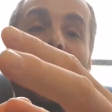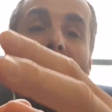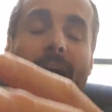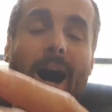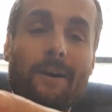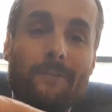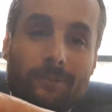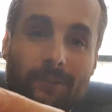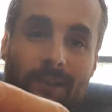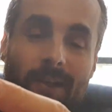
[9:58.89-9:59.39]

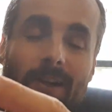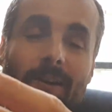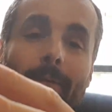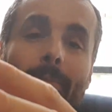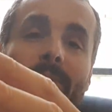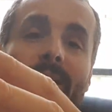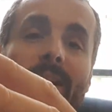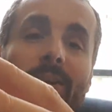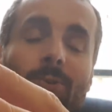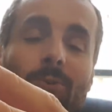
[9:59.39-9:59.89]

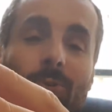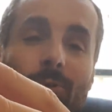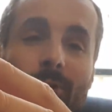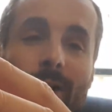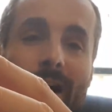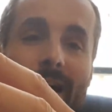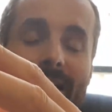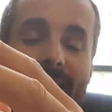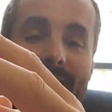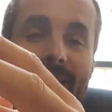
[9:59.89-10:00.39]
after the
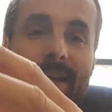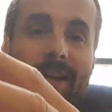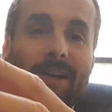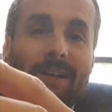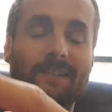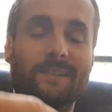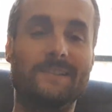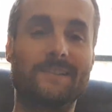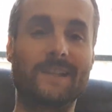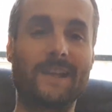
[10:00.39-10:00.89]

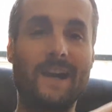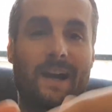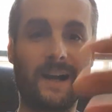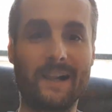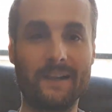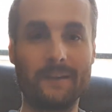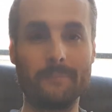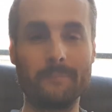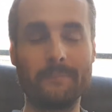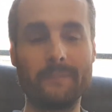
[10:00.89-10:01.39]
Ukrainians
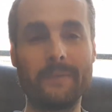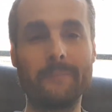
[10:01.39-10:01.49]
are